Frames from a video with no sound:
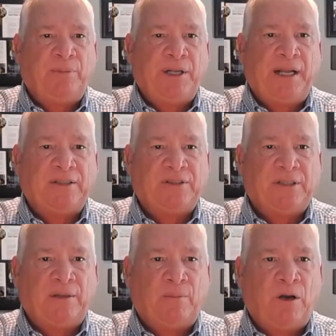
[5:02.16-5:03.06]
putting houses
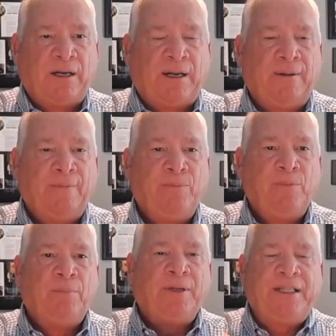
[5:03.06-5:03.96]
on the market.
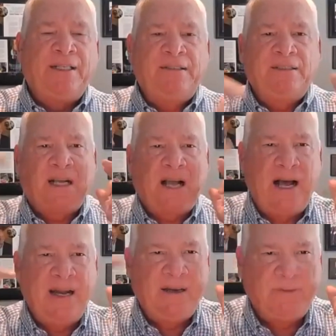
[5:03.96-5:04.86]
But this is the
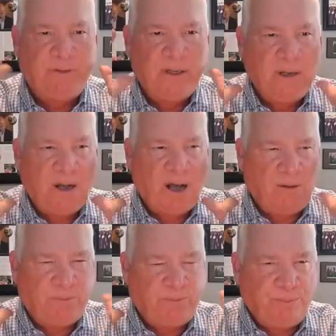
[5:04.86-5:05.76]
kind of,
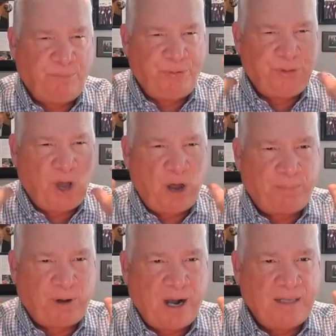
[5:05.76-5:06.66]
of
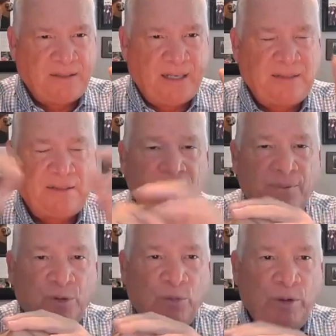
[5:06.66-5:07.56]
thought process
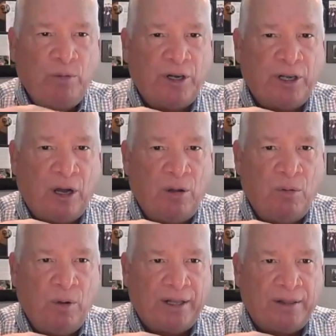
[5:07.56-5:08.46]
we want to go
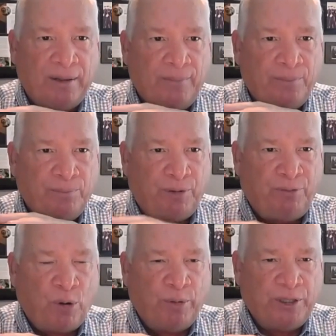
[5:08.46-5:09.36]
with
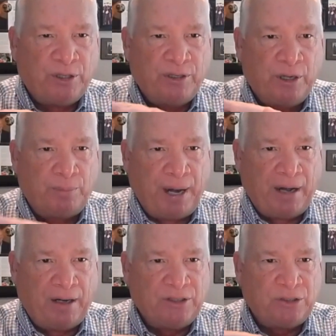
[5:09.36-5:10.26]
before we turn your
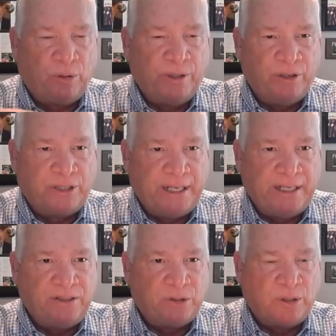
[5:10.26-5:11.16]
parents or your
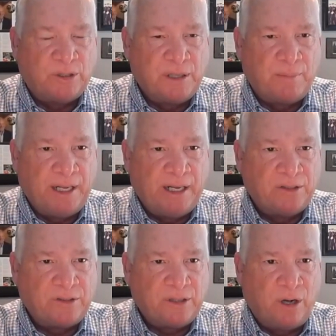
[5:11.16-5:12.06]
kids or somebody
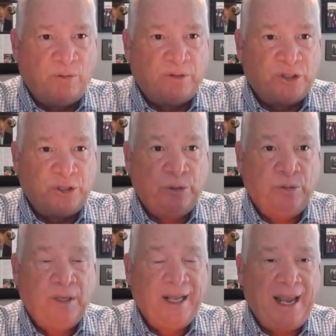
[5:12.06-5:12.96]
else over
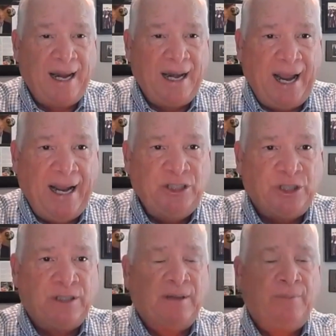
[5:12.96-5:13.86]
to an
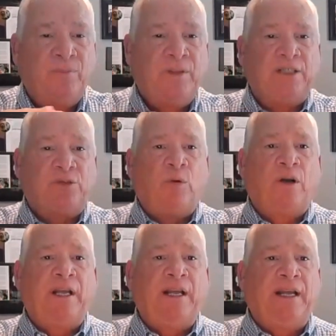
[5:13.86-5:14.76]
agent that's
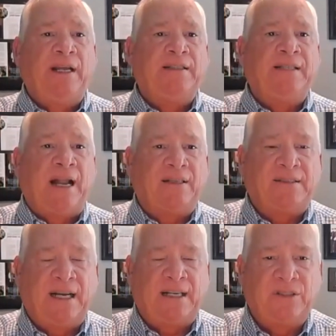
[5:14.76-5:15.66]
working in Dallas,
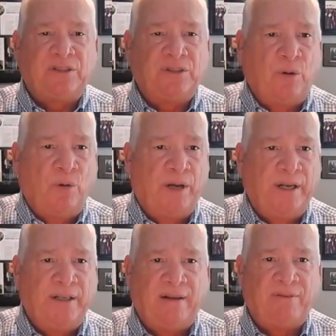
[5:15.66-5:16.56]
Texas, or
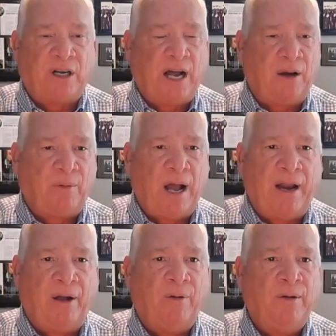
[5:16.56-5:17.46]
in Denver,
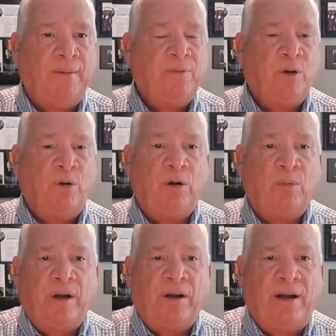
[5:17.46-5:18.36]
Colorado, or
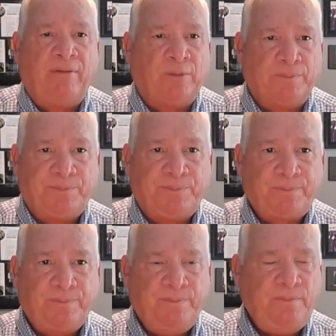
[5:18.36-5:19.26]
wherever.
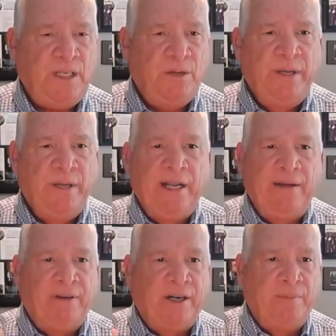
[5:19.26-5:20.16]
We can
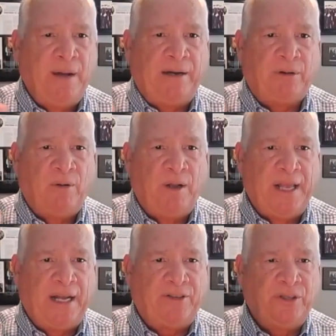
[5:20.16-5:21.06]
get very micro on
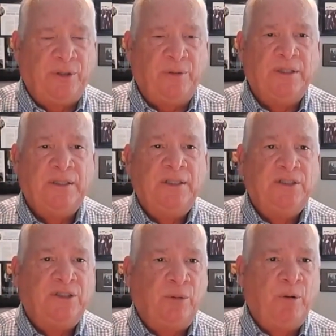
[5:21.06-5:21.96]
that too.
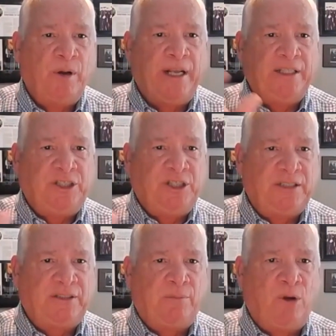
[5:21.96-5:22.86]
So we want to hit
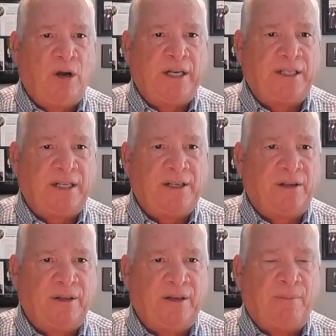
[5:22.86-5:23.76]
just the market that
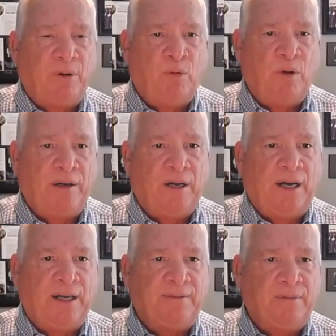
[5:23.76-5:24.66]
they're the number one
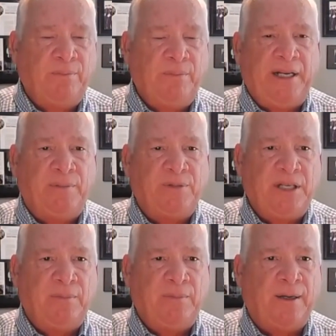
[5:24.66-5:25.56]
uh, medium
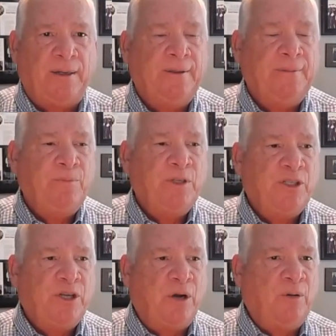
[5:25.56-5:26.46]
team on.
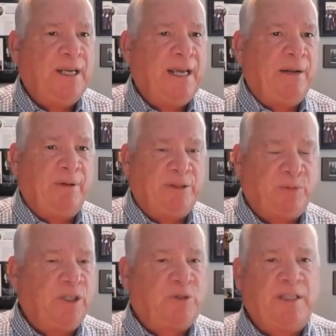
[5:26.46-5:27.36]
So, anyways,
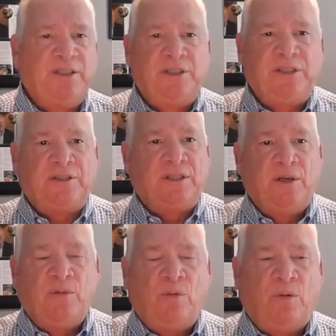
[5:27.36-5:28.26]
RealTrends is just
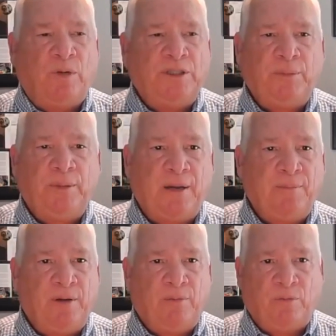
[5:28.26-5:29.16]
w- once you
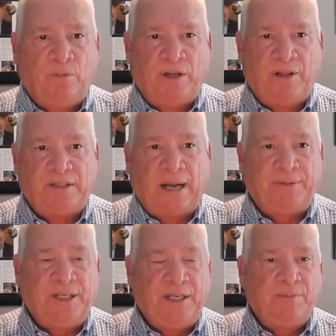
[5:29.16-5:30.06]
become one of their
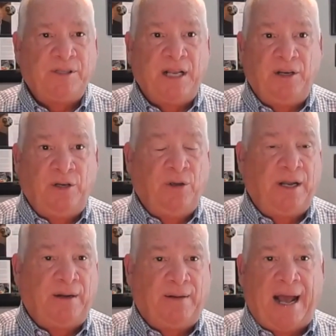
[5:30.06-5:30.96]
top teams, then you
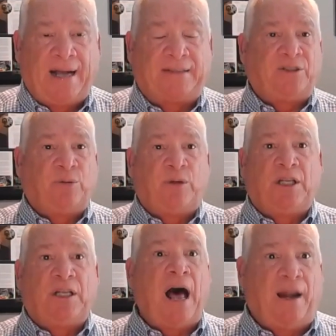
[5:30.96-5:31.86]
get access to a
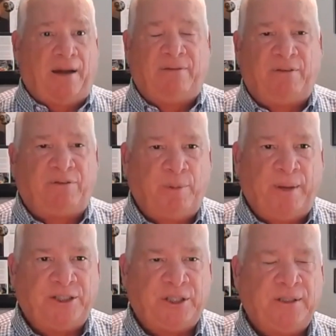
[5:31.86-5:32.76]
lot of
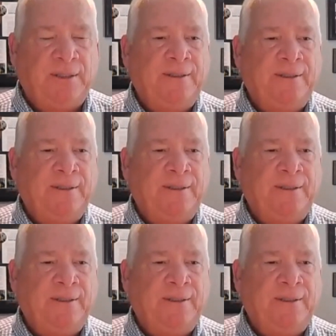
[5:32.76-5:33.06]
information